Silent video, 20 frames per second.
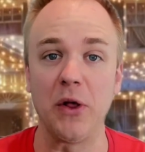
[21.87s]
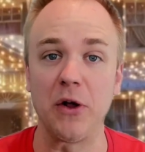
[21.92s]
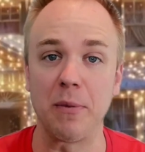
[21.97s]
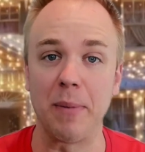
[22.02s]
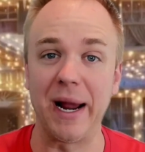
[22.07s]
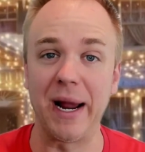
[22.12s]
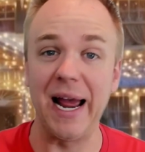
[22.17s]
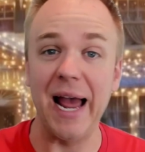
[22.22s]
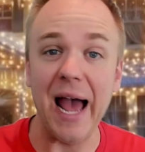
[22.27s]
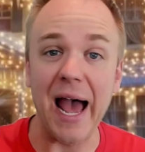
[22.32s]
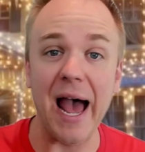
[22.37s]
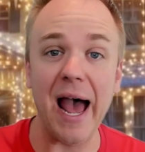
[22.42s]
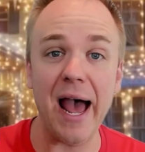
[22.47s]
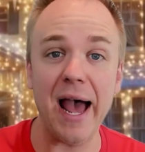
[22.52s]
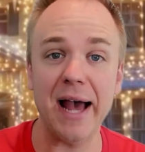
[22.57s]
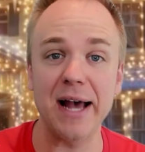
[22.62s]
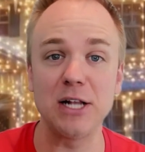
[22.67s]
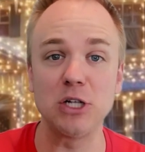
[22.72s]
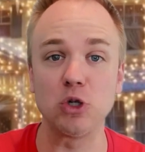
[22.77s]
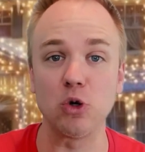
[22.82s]
whether by
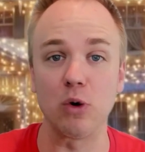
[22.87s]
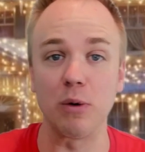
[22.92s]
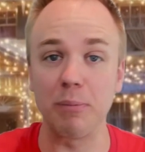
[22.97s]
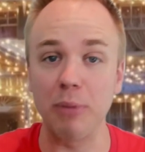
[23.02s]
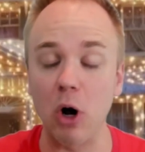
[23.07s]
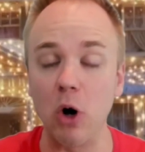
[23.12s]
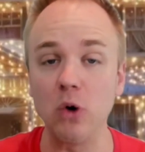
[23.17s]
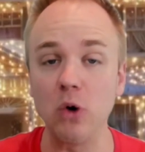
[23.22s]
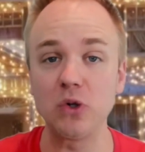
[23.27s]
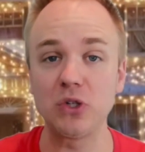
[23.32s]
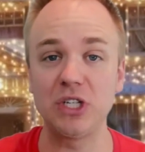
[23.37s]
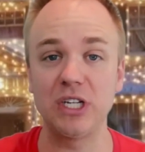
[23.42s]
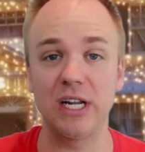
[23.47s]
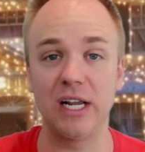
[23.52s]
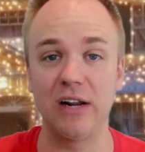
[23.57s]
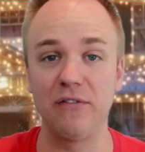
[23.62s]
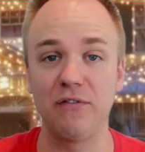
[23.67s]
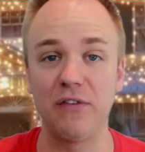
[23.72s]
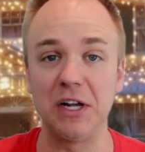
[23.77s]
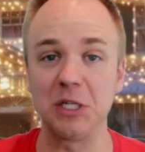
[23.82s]
ads or posting
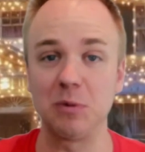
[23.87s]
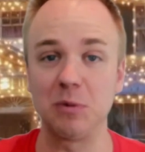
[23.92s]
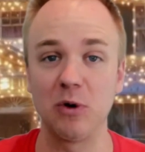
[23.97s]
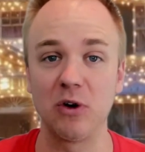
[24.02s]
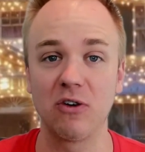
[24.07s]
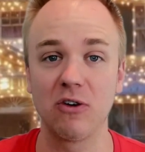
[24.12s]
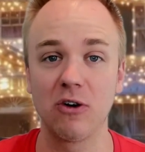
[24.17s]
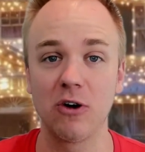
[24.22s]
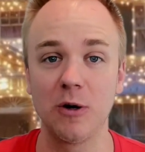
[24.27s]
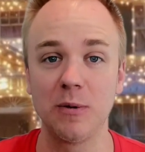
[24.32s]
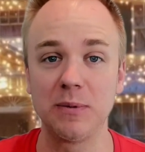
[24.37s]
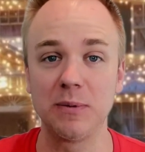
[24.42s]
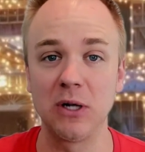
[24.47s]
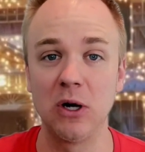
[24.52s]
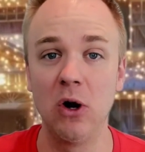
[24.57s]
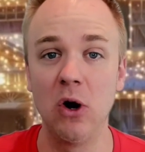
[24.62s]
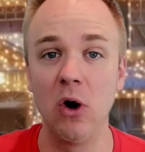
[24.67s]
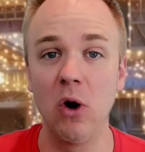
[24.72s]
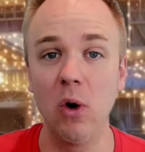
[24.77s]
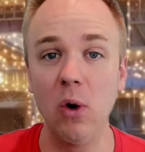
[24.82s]
in Facebook groups,
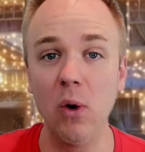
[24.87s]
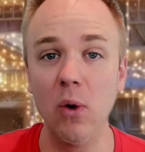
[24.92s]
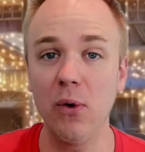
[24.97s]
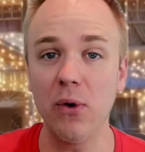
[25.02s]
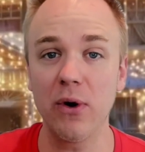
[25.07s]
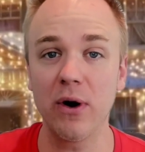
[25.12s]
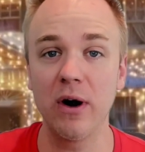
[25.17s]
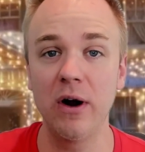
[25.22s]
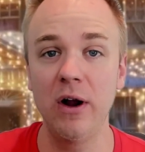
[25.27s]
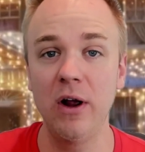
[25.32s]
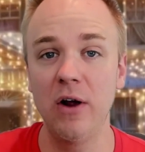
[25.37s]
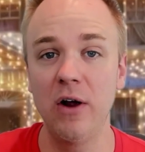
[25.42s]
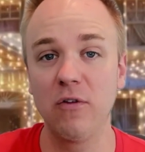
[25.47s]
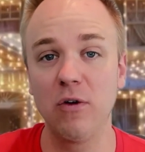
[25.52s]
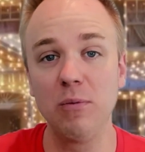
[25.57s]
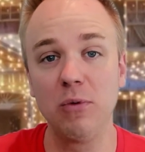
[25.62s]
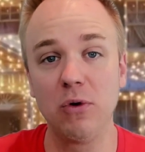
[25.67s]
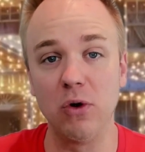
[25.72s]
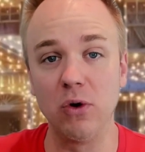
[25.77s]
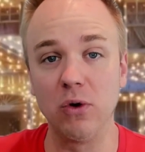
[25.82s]
or
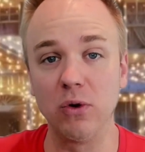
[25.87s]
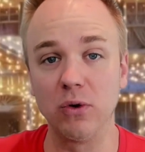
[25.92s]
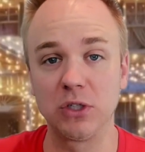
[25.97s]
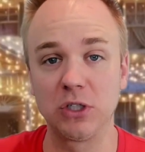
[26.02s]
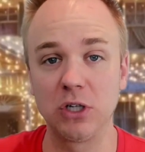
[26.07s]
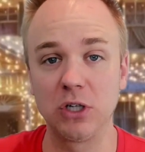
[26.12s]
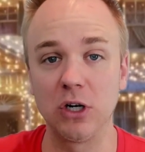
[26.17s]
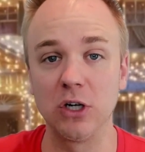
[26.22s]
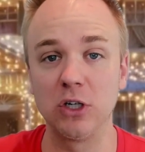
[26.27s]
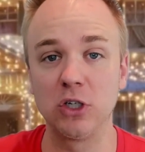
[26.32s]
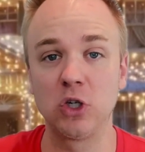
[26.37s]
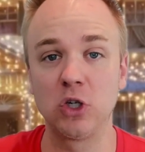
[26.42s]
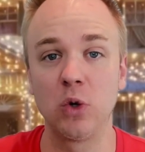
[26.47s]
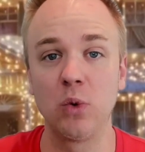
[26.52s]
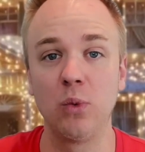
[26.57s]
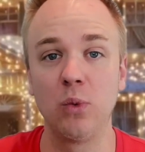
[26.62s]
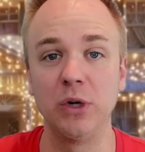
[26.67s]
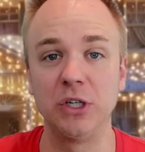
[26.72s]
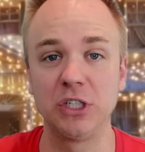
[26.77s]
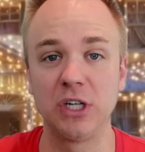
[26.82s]
from Google search,
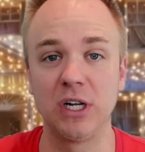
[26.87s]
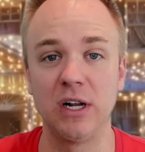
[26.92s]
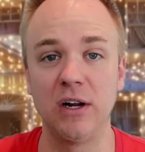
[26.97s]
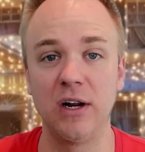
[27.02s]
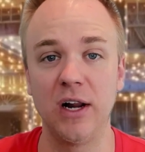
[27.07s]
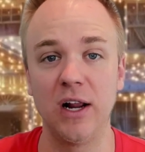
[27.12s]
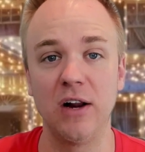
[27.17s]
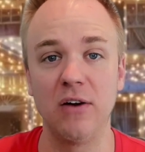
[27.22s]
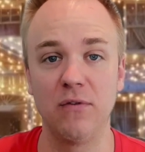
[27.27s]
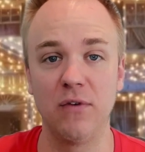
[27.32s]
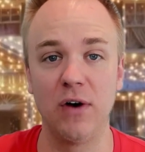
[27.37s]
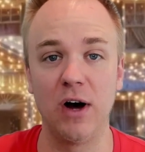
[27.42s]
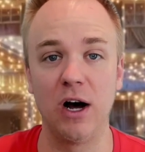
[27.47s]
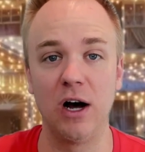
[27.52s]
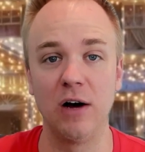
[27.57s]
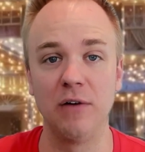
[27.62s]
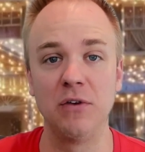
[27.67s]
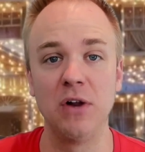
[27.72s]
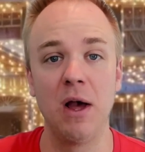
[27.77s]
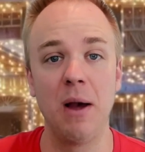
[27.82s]
which can
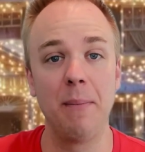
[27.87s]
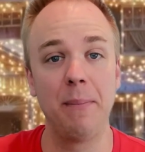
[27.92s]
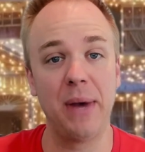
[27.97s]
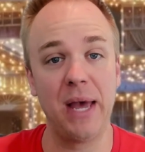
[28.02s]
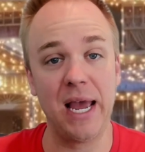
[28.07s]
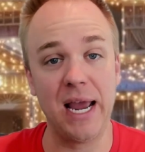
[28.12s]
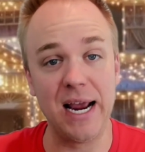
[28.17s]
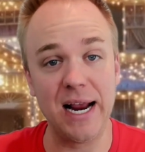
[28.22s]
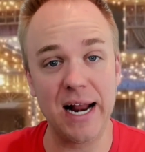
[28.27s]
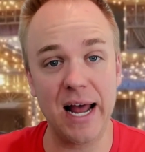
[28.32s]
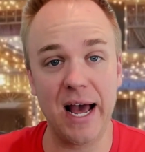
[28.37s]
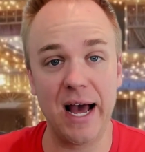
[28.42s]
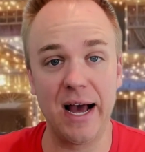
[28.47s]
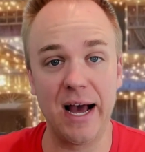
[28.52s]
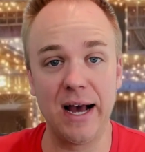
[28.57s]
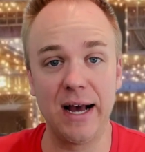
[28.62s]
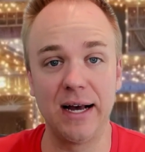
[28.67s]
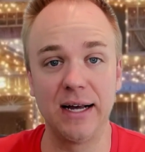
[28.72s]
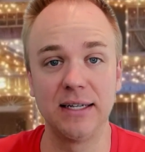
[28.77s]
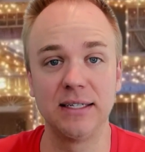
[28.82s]
involve paid
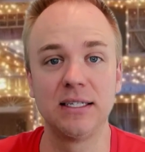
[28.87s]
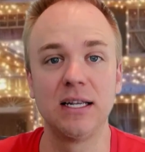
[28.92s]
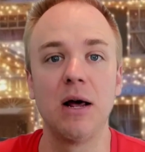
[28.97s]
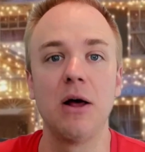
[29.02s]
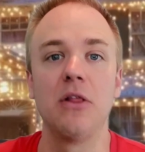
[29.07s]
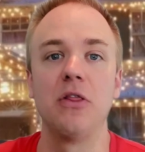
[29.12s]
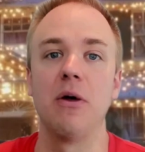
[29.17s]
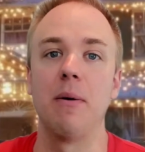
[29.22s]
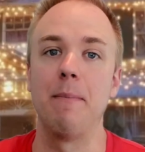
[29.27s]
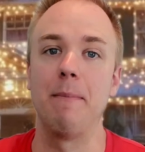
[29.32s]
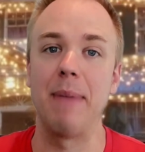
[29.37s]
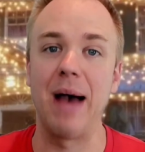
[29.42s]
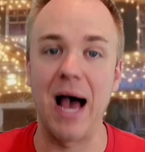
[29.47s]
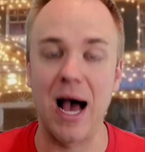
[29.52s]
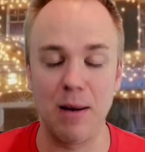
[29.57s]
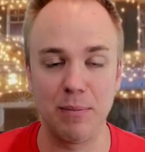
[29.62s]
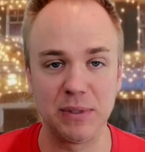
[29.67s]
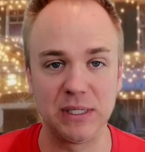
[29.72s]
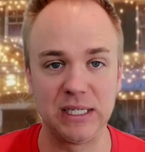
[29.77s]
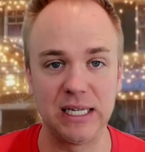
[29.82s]
ads, the
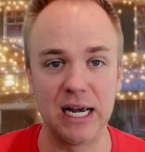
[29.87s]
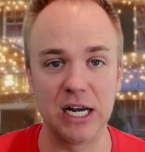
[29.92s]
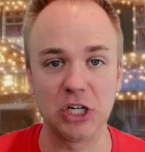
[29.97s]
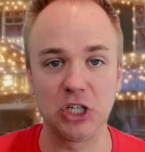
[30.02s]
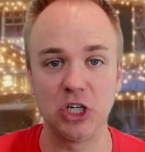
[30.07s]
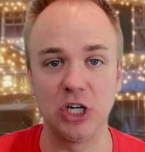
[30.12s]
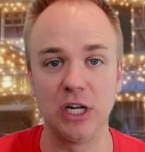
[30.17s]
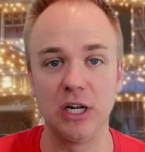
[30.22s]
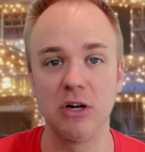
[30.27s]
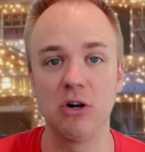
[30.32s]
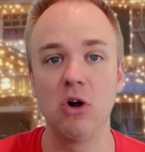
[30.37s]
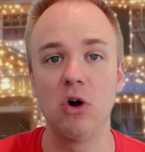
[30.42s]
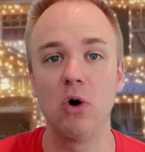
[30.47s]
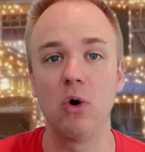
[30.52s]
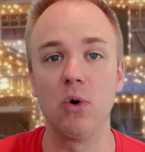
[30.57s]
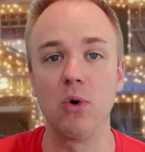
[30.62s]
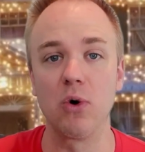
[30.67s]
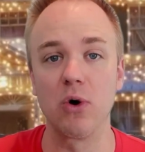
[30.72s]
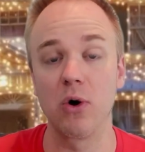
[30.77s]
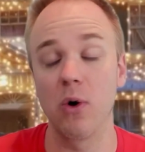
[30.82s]
map section,
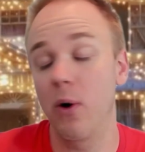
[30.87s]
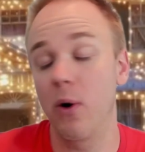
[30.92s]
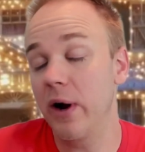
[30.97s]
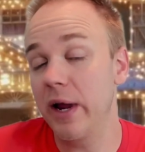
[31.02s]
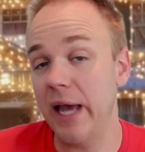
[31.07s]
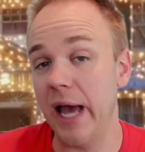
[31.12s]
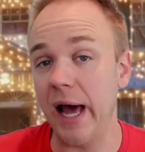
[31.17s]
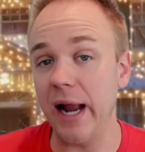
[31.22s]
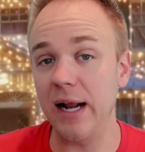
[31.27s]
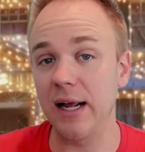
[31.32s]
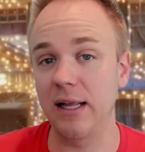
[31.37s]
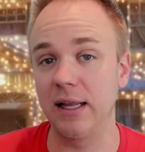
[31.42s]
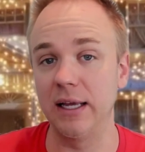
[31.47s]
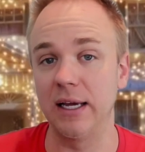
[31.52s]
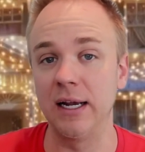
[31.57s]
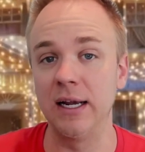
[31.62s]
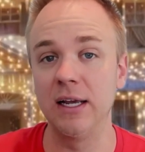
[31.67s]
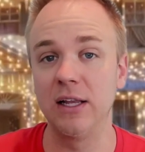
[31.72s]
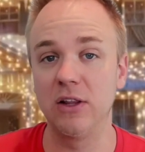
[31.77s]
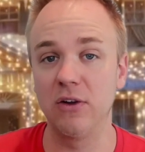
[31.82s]
or
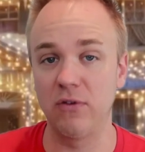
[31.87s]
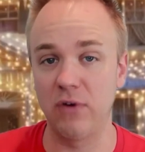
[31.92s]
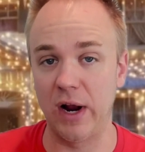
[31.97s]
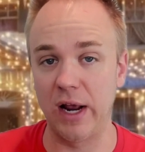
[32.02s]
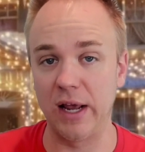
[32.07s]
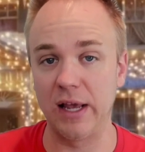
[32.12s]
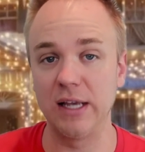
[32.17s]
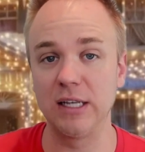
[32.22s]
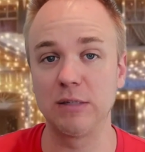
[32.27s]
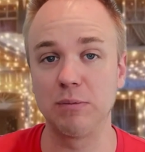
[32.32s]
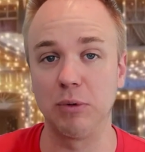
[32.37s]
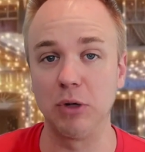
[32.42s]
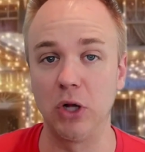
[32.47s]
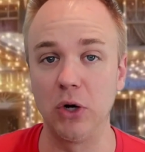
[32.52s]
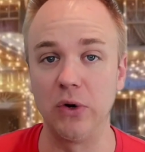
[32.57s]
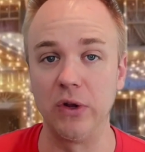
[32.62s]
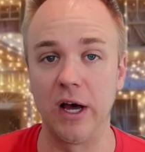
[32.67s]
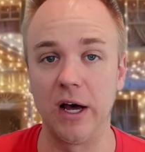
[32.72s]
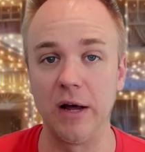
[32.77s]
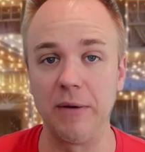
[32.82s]
organically the rankings
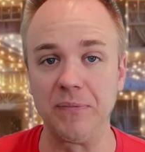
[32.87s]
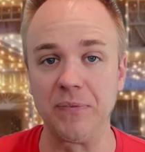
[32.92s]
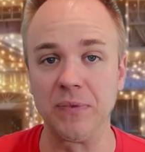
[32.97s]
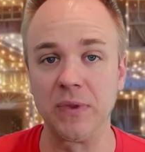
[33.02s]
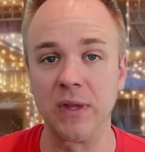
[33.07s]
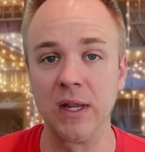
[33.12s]
below that.